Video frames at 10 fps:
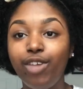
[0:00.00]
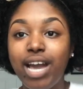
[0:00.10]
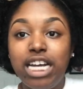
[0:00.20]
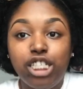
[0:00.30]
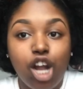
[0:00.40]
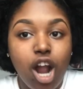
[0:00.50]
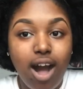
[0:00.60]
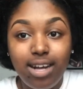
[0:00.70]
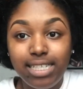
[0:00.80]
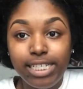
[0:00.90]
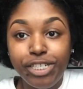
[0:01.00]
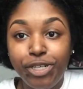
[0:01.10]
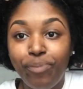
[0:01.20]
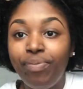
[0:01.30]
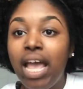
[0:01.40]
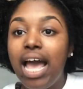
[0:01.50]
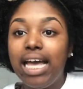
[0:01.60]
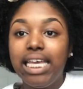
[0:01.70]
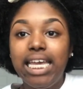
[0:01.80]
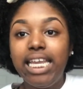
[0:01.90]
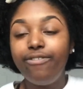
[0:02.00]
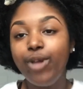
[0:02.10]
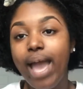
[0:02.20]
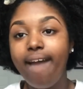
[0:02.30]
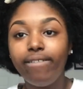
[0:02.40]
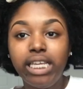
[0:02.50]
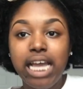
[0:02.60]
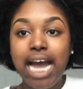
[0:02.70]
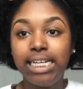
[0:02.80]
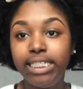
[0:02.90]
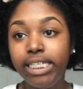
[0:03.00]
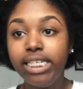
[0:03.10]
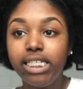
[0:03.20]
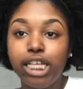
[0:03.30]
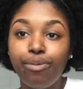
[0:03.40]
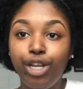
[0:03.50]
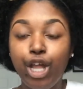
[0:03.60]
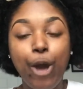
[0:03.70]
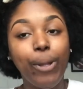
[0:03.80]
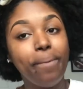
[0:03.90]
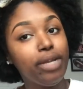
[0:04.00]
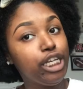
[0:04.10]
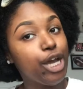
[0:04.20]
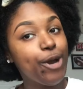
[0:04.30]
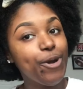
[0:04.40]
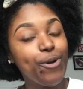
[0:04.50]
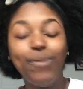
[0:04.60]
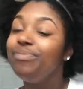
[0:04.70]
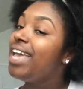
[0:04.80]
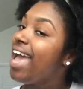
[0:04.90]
You guys are awesome. Again, if you have any ideas, let me know.